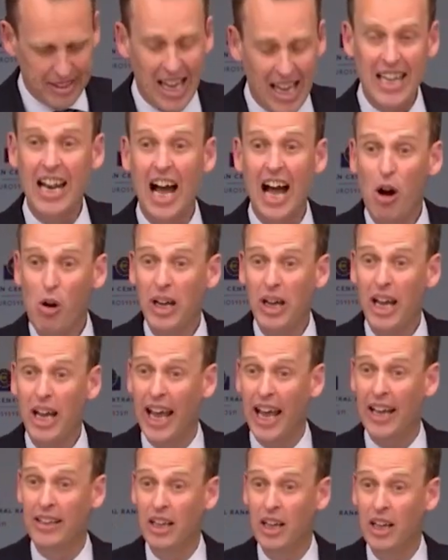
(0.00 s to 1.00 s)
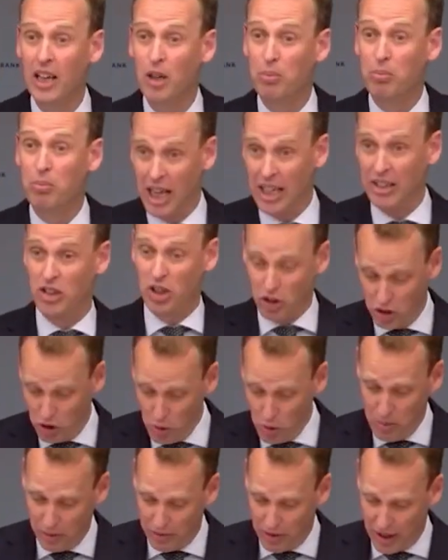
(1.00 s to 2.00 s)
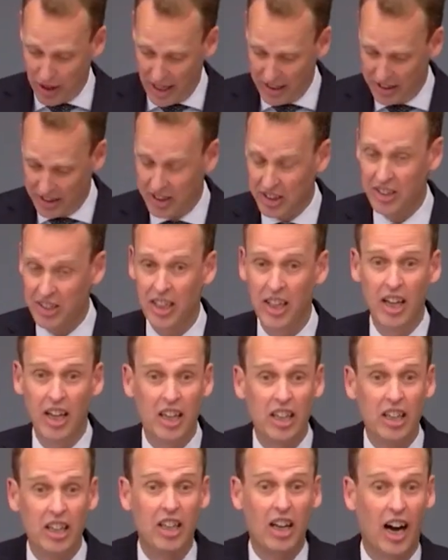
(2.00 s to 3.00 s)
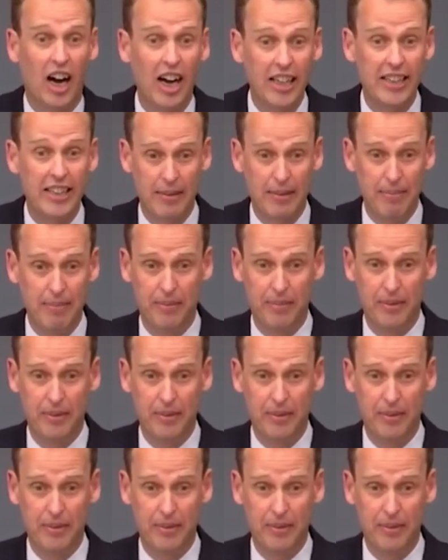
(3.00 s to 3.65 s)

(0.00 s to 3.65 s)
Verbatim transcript: And how can prudential supervisors guide them?